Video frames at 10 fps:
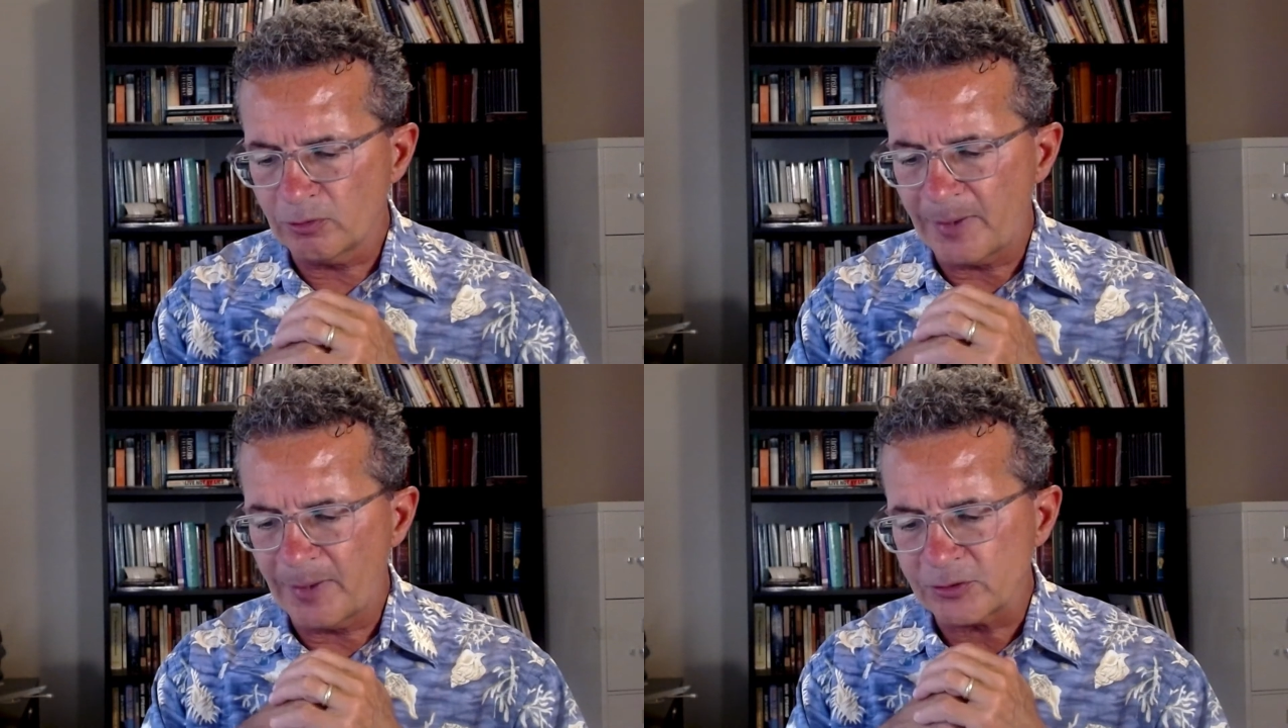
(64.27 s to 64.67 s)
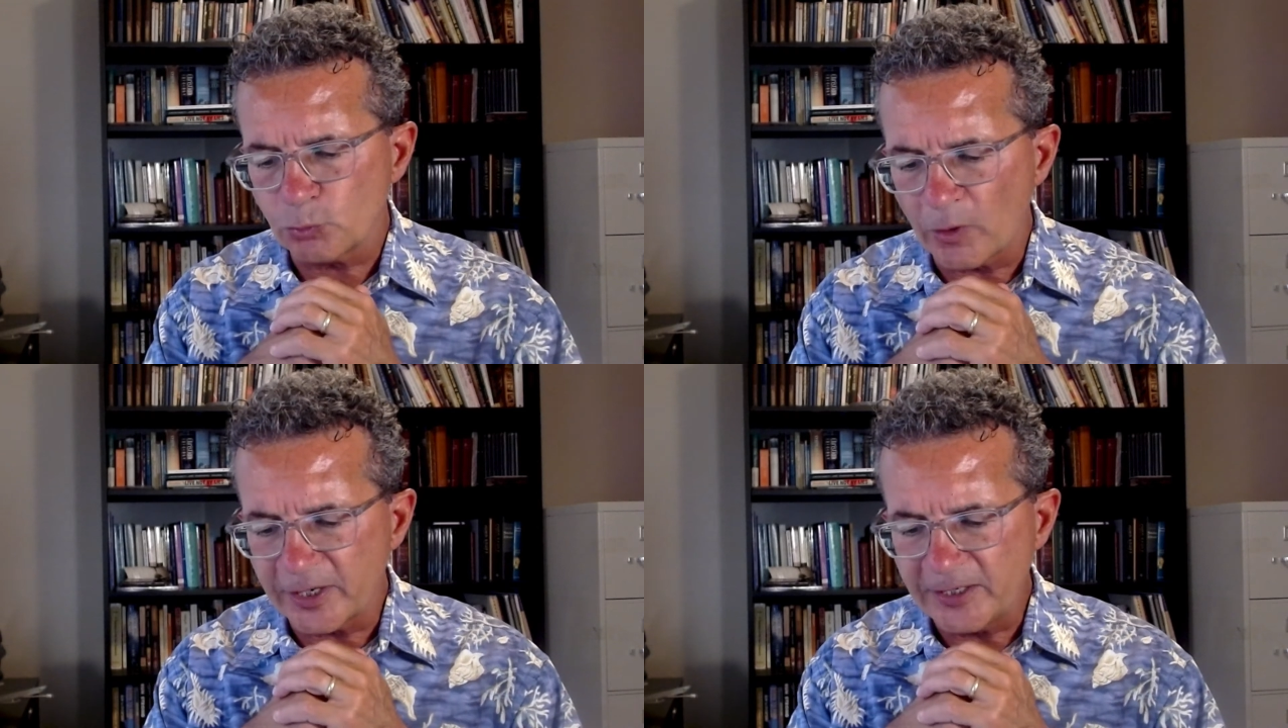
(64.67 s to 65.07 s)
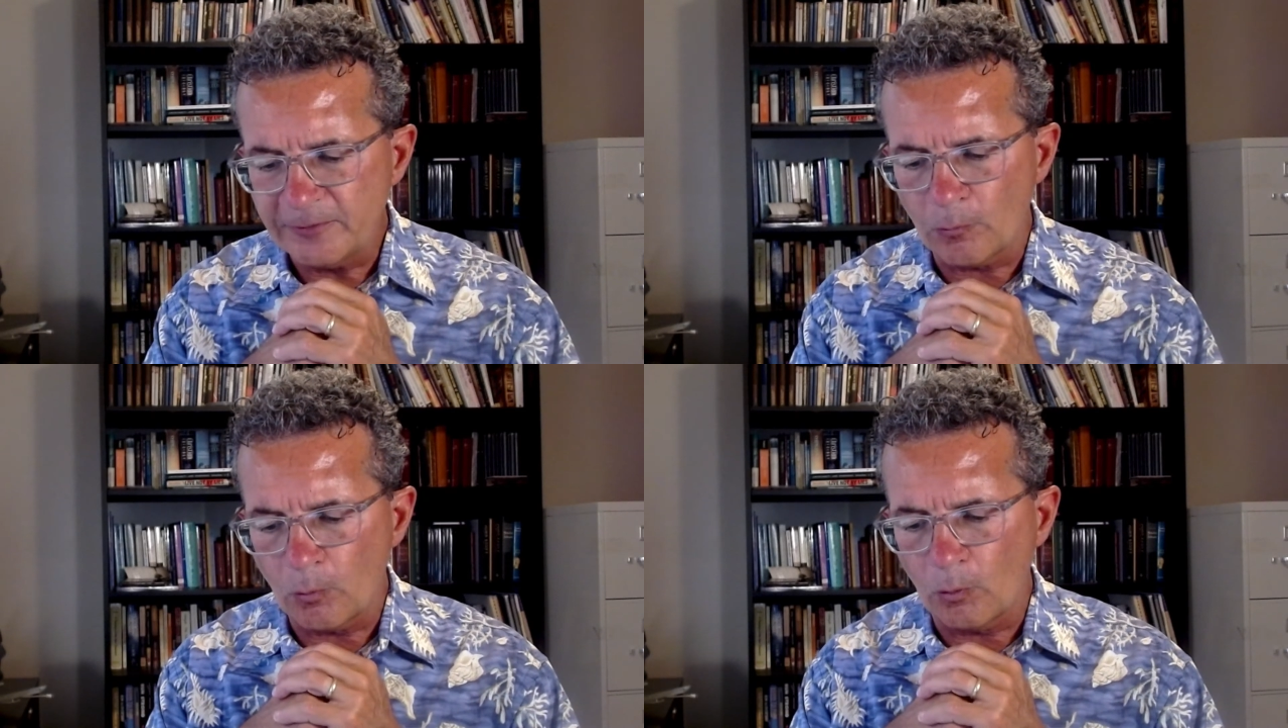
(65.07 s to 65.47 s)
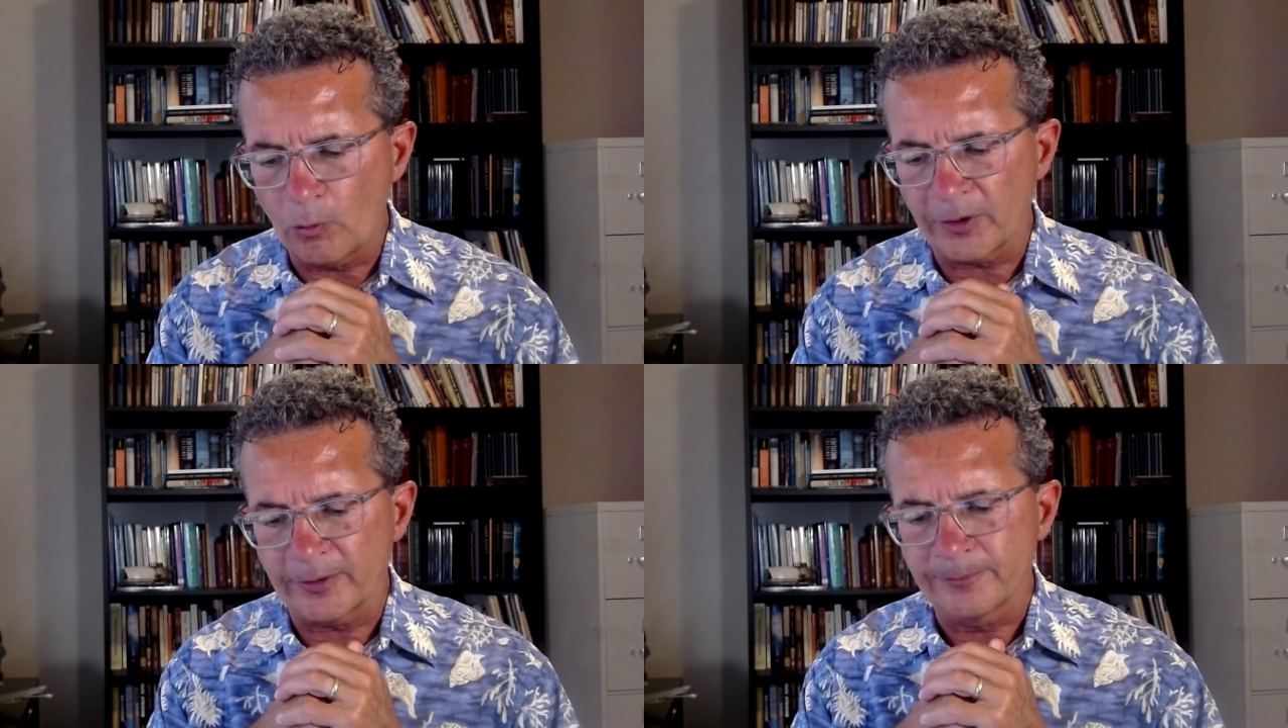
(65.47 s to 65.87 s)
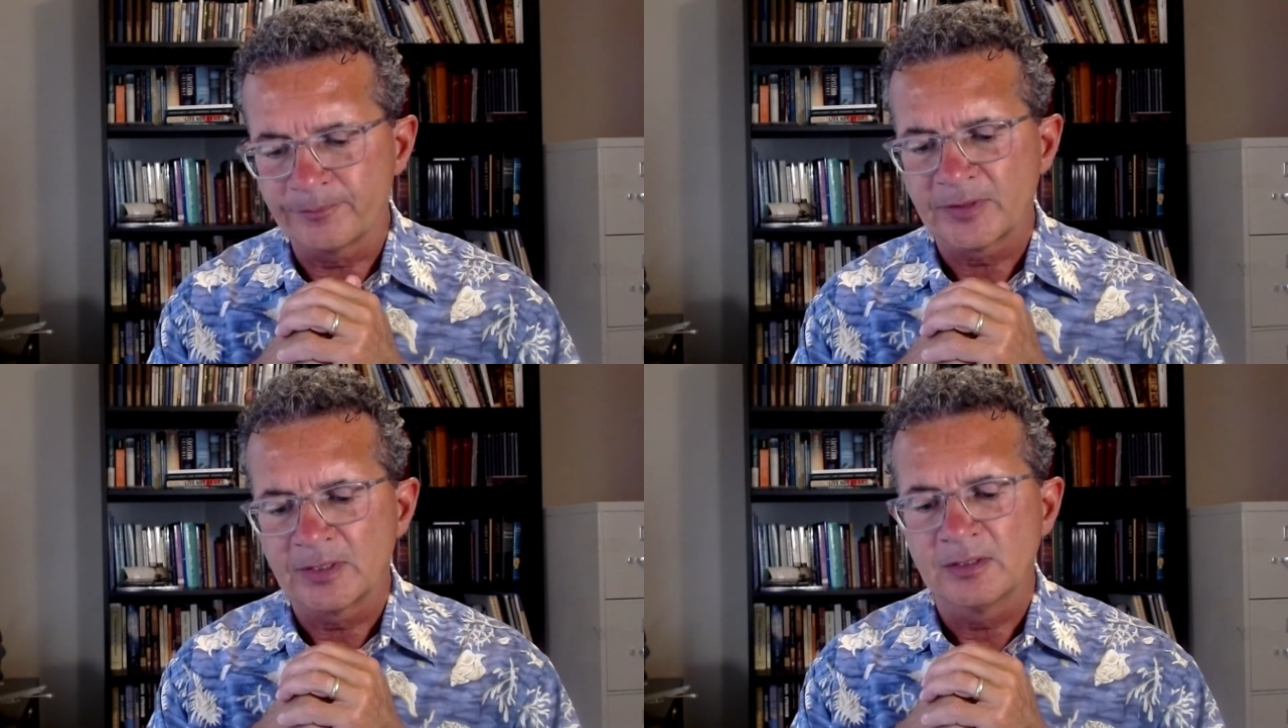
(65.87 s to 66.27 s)
about 24.
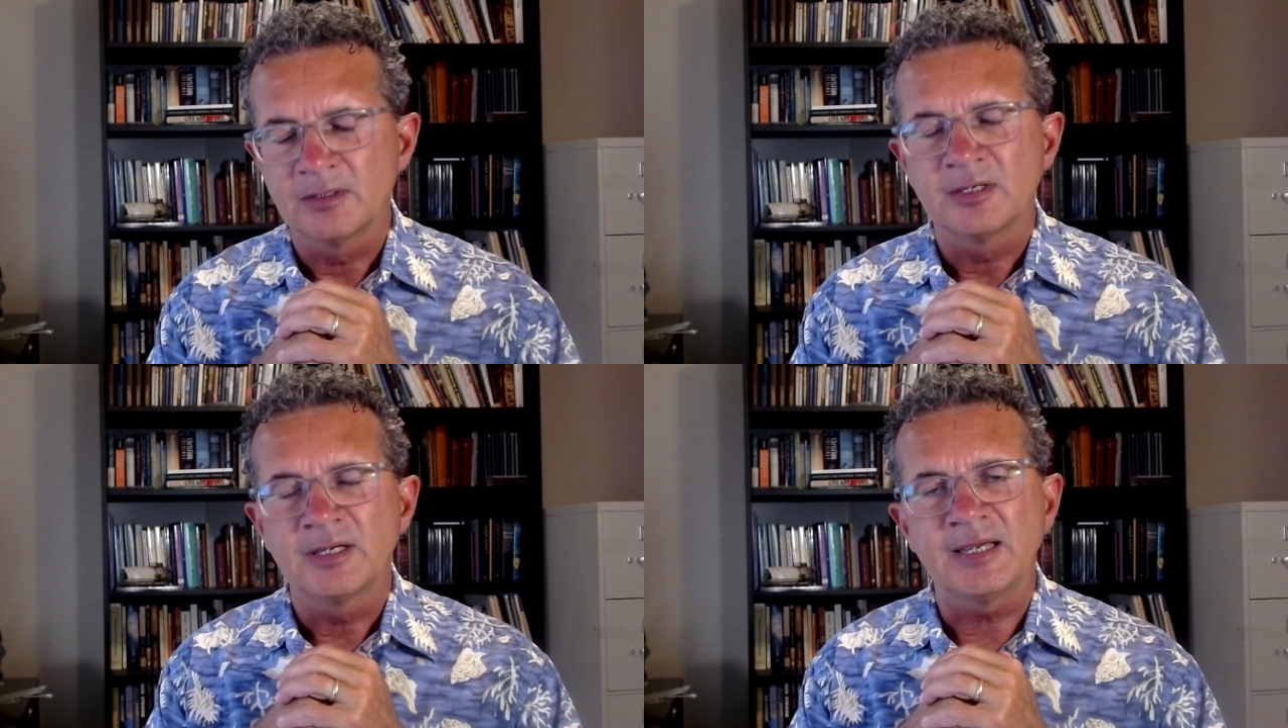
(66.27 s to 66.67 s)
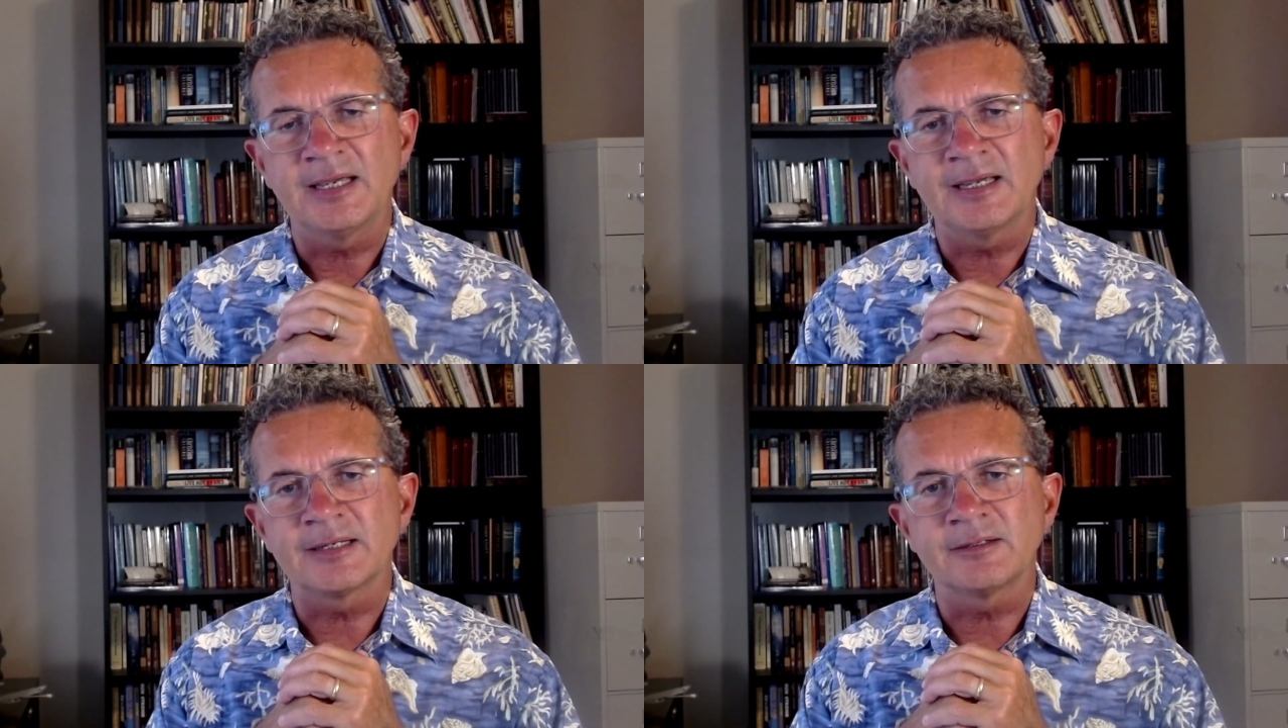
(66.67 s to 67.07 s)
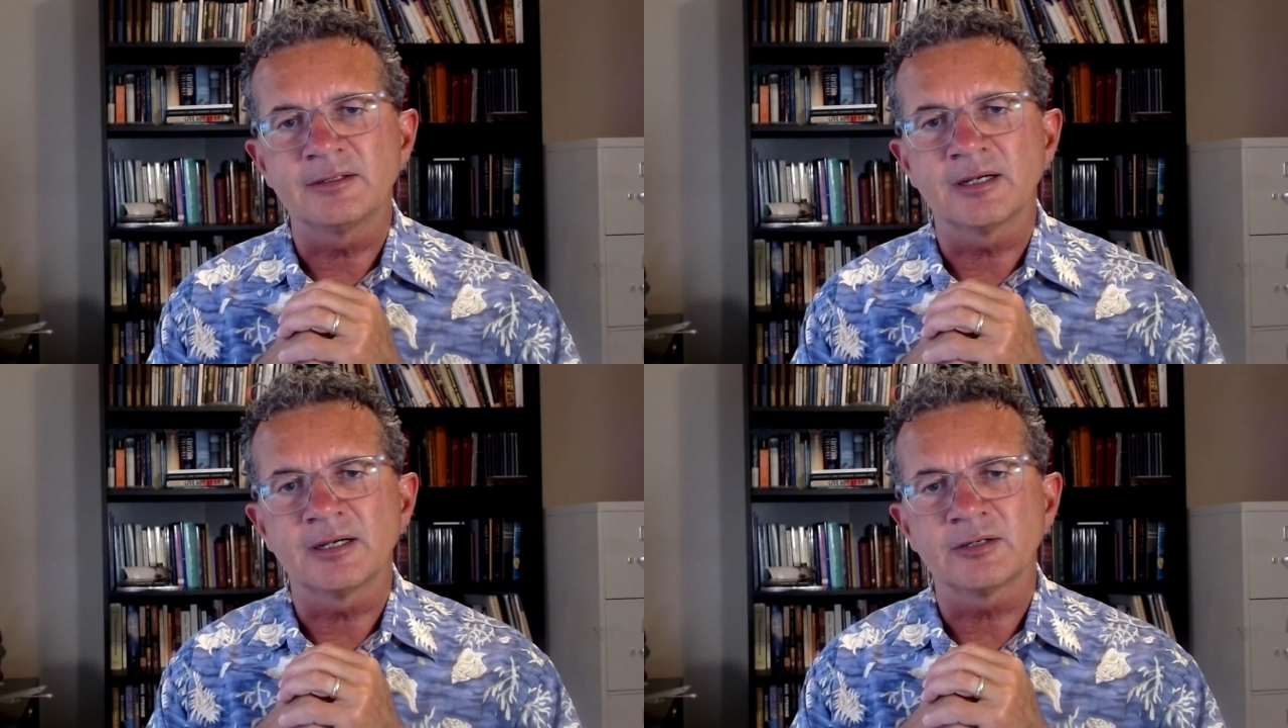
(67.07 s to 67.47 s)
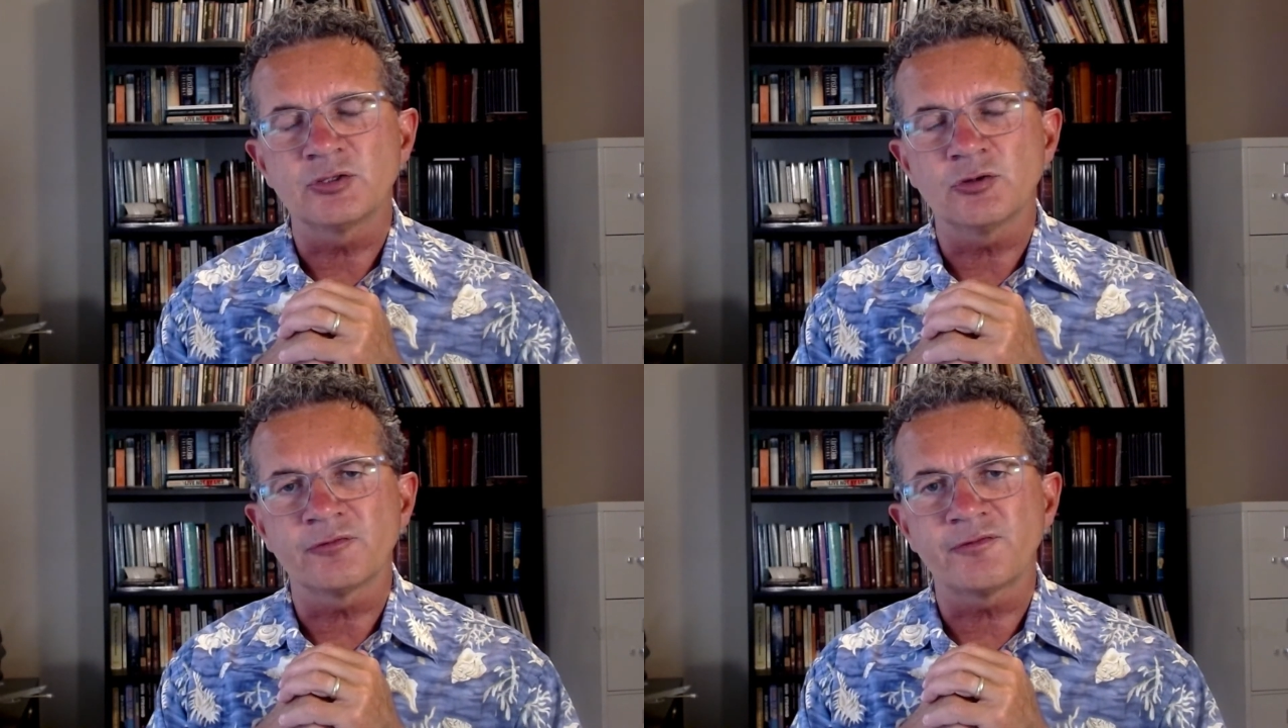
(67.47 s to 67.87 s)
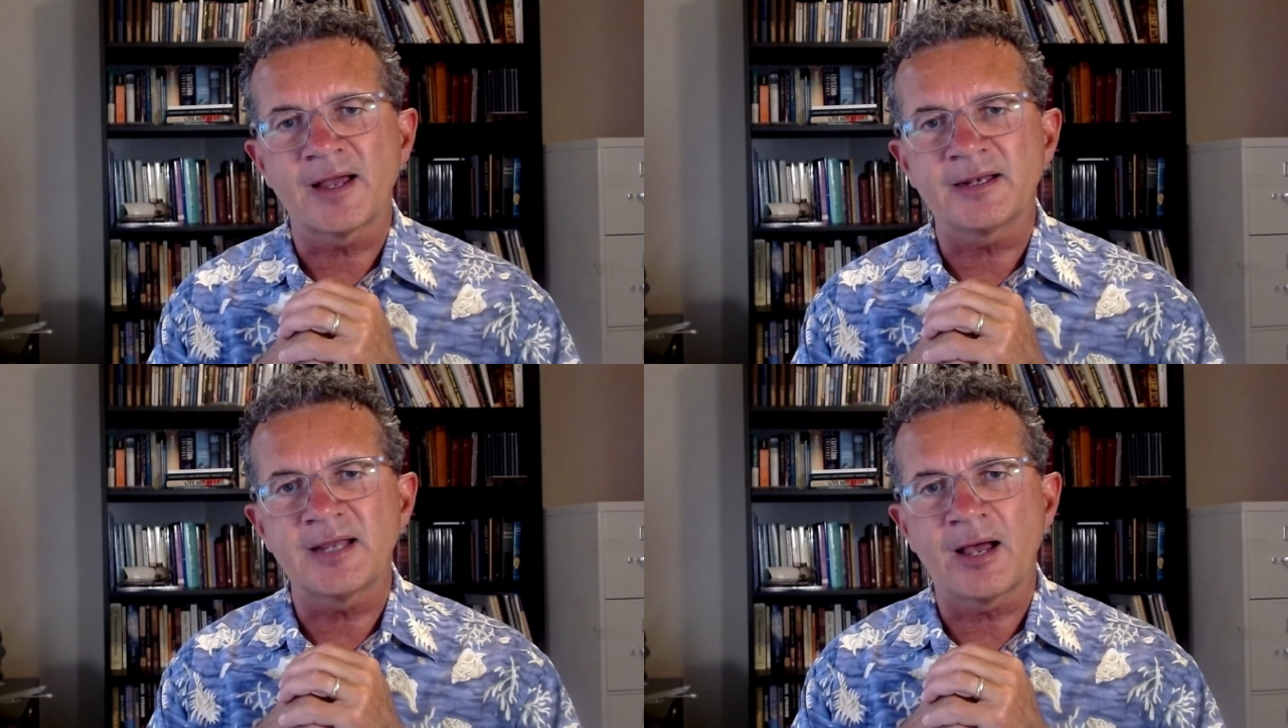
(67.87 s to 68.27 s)
And you'll find
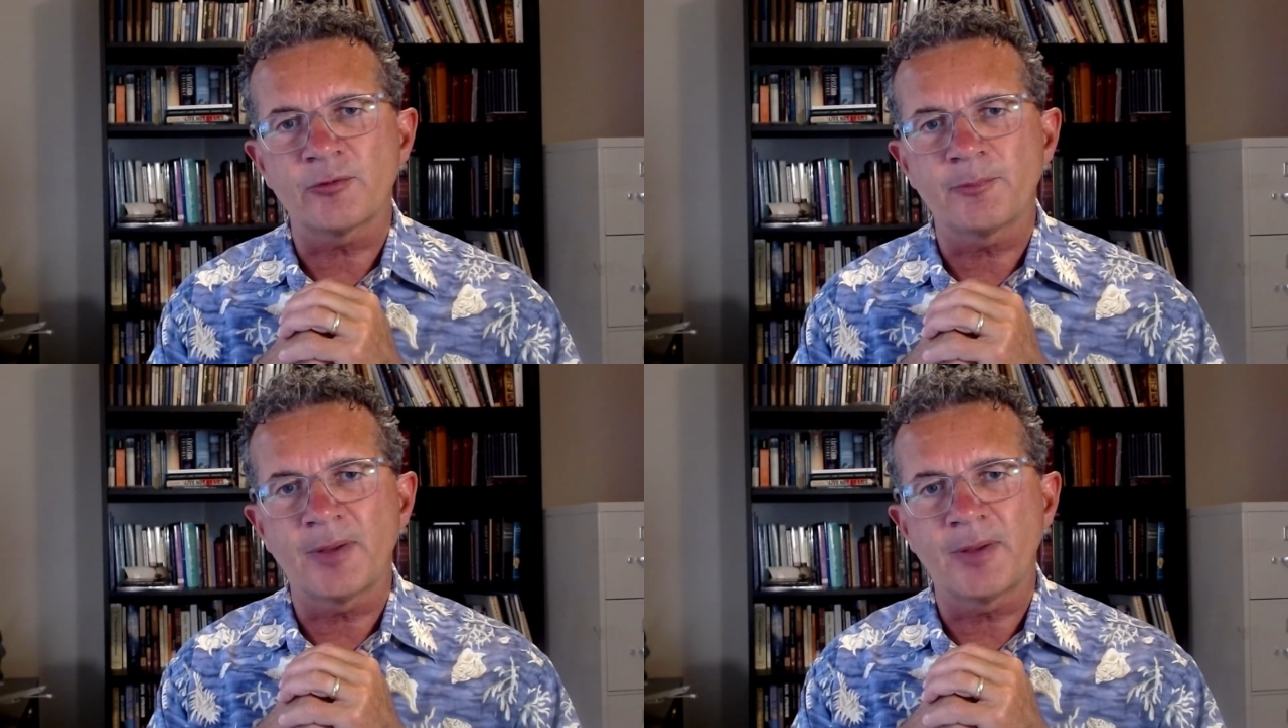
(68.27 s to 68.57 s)
out about this